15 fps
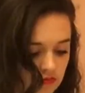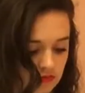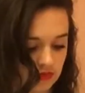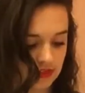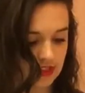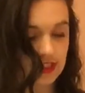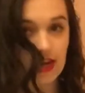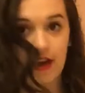
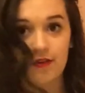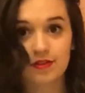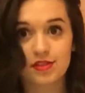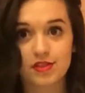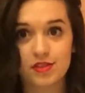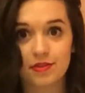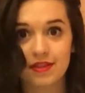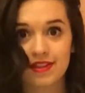See how it's
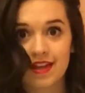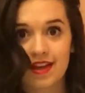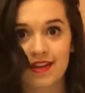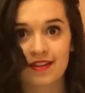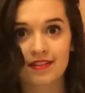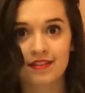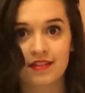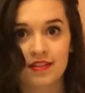doing that?
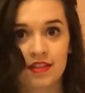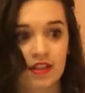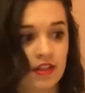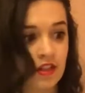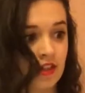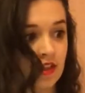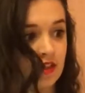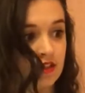
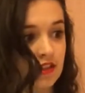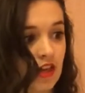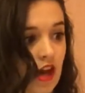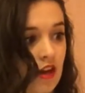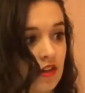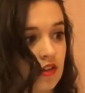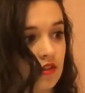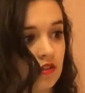Yeah,
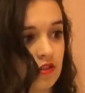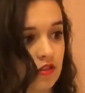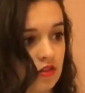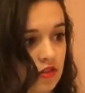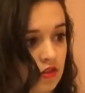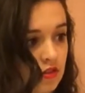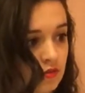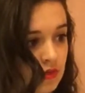
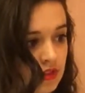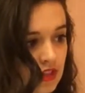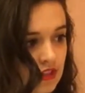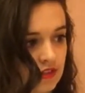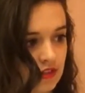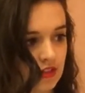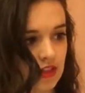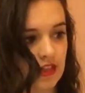you don't want that
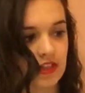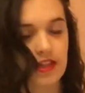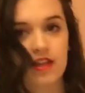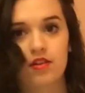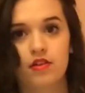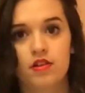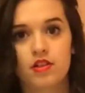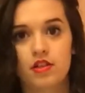to like get
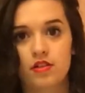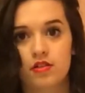on you.